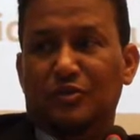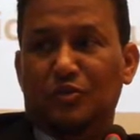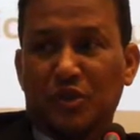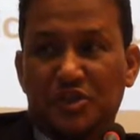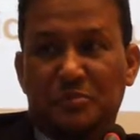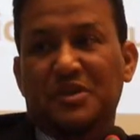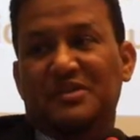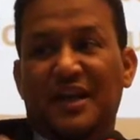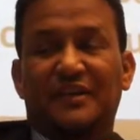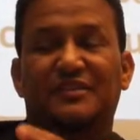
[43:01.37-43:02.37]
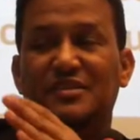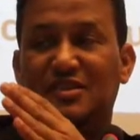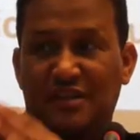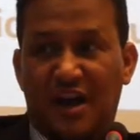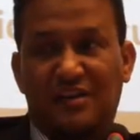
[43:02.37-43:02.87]
Which means that
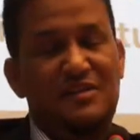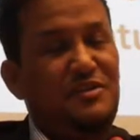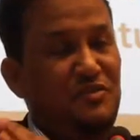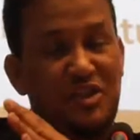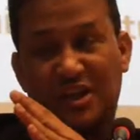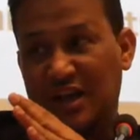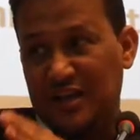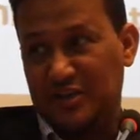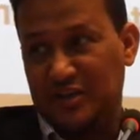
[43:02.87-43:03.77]
scholars of Sharia as